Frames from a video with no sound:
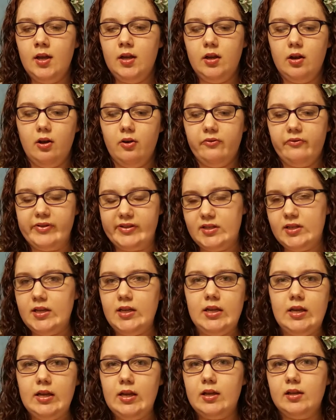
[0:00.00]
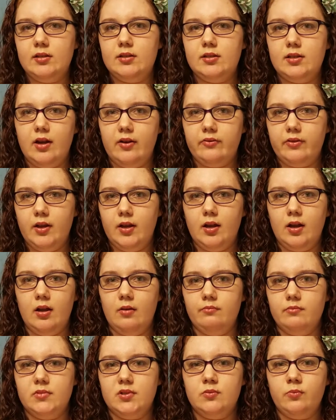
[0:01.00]
you know, fatigue and stuff that
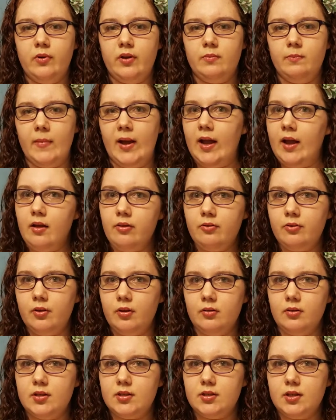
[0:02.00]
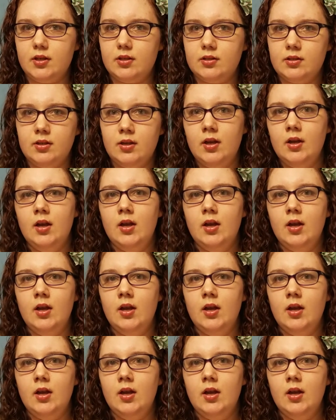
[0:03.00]
comes with my other illnesses.